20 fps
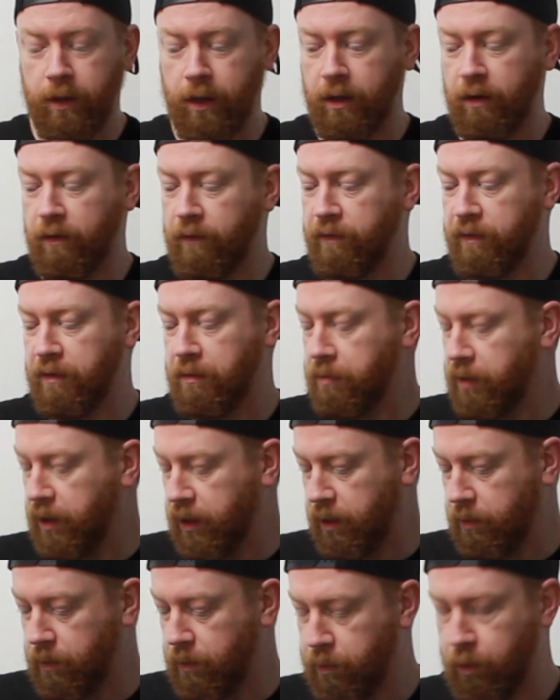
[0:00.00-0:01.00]
I didn't feel
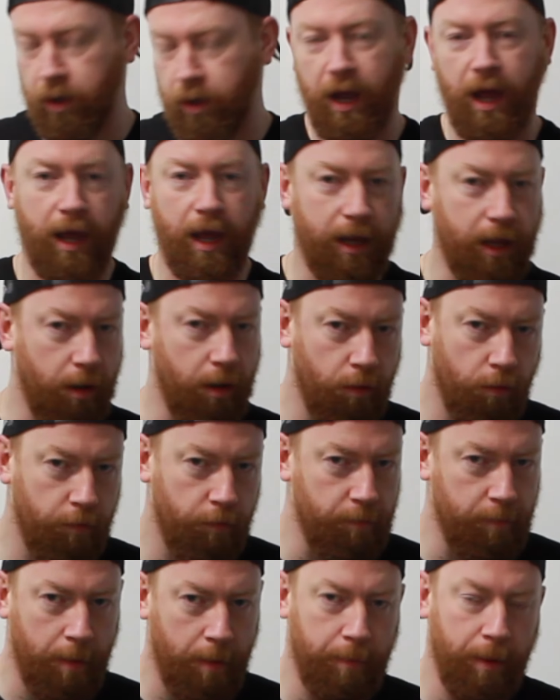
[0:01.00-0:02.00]
like it was pure hanging out
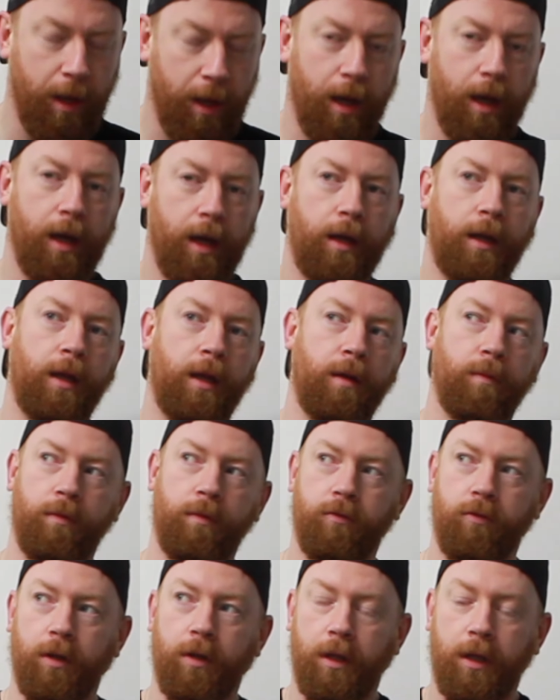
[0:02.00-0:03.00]
over my back, and it
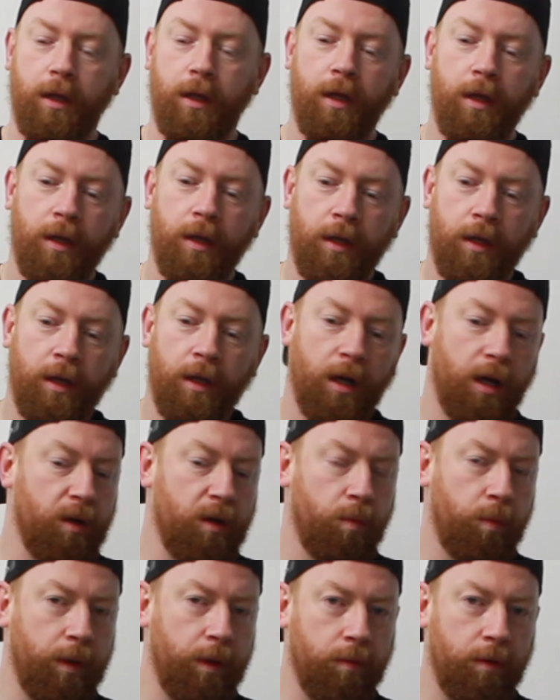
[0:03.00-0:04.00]
was really
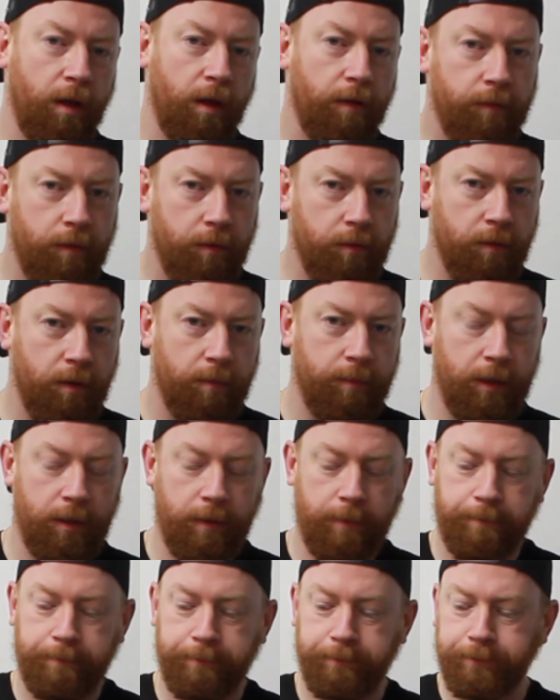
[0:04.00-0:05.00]
unwieldy, if you know what I mean.